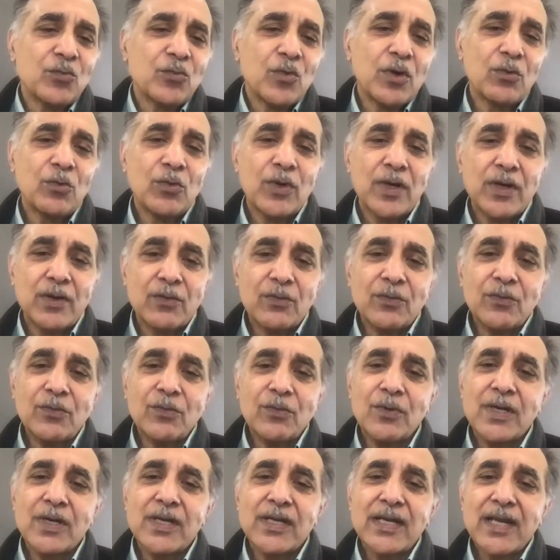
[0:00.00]

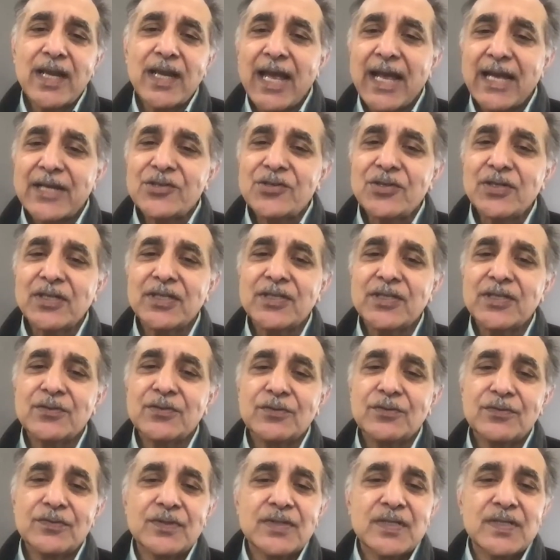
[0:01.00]
What actually
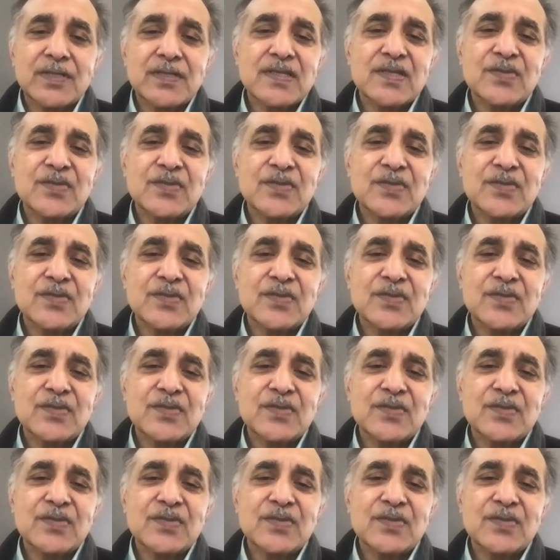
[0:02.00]
does